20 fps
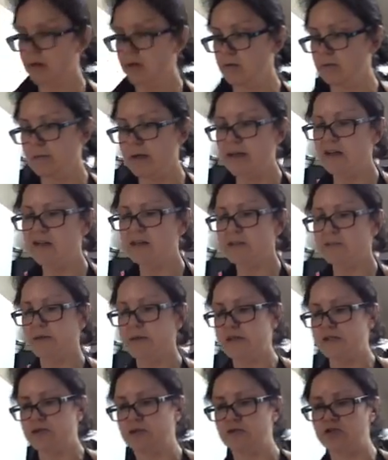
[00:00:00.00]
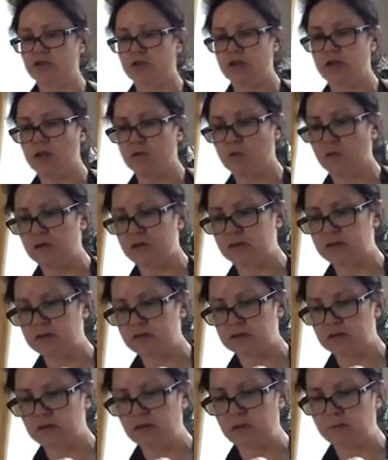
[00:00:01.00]
My husband is usually the one that
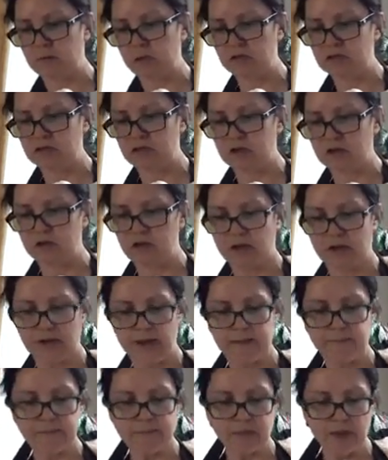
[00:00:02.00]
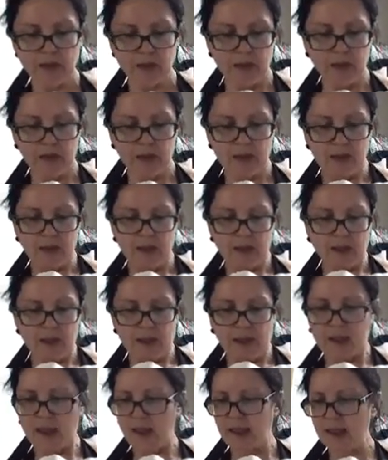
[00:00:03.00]
does like most of the cooking.
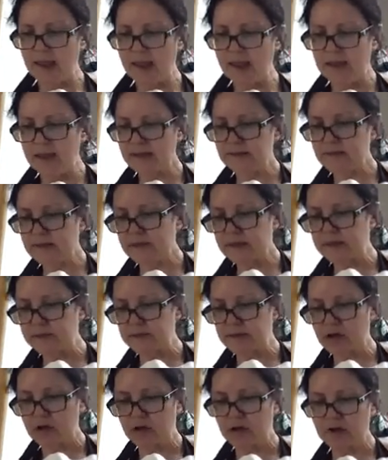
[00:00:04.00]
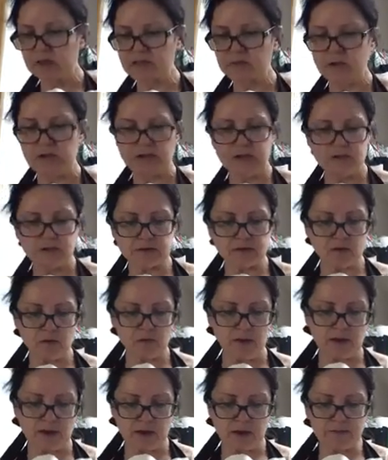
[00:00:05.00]
And it's because when he was
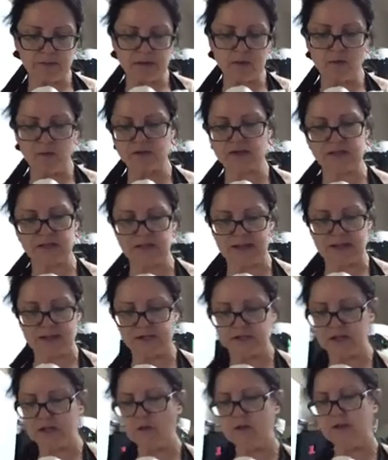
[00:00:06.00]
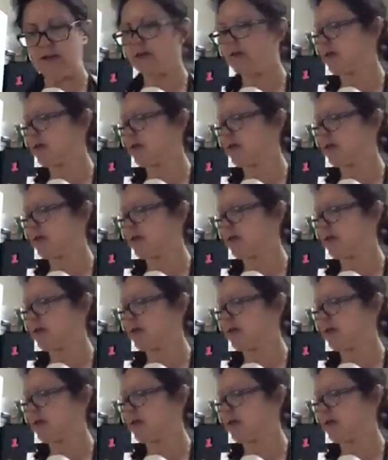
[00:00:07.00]
growing up, he wasn't allowed to go in the